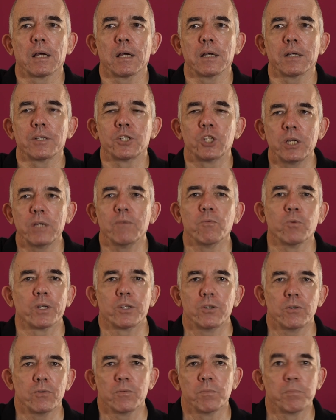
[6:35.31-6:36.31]
achieve
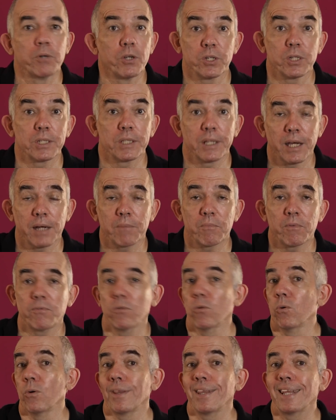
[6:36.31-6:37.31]
what you purchased the camera
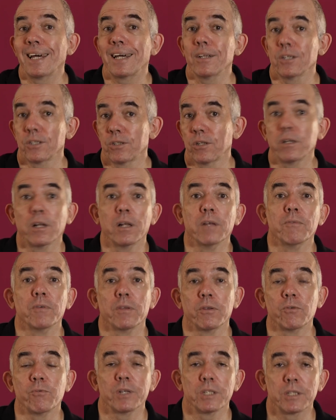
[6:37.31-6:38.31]
for, and that is to
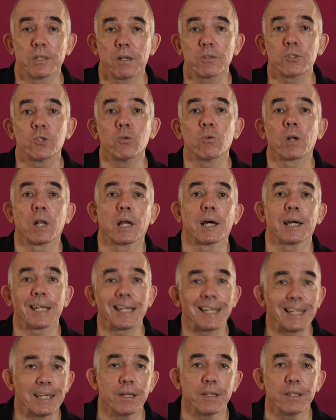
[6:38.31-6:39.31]
deliver the results your
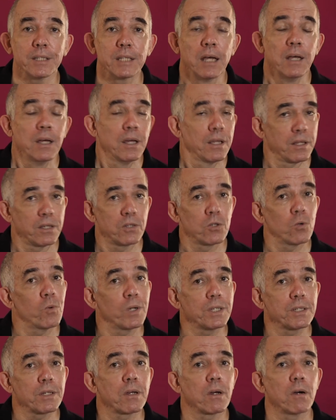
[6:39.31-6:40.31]
client needs. There's
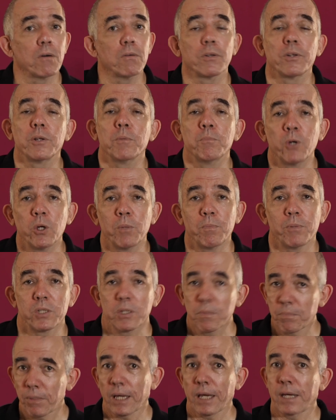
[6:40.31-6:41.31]
always a goal and a purpose
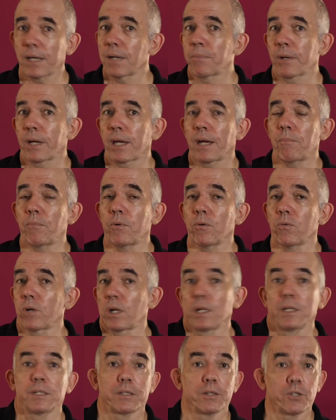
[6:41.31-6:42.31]
to picking up a camera, or
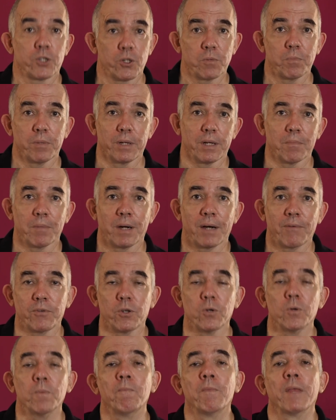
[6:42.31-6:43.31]
at least there should be, in my
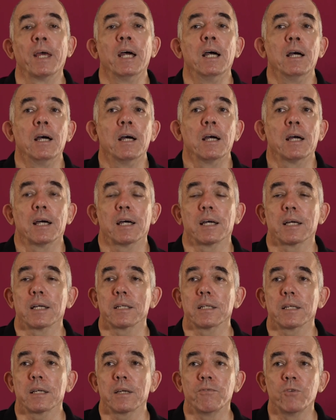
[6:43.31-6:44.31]
view.
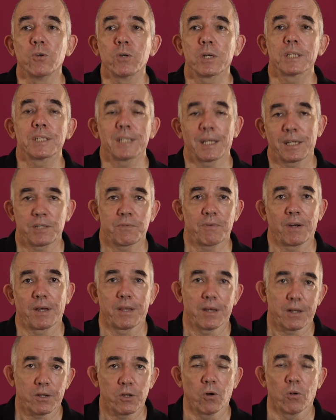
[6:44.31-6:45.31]
And if you can satisfy
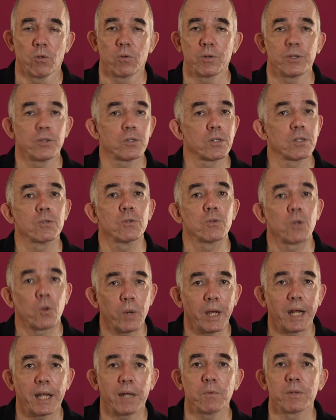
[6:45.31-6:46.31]
that goal and you can do it
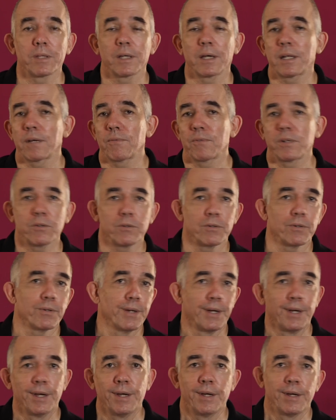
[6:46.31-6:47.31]
quickly without having to
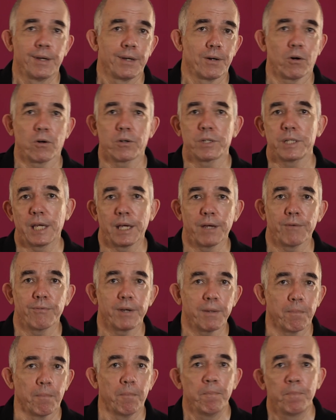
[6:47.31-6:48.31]

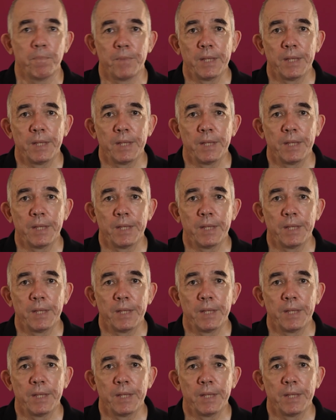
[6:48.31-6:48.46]
RTFM,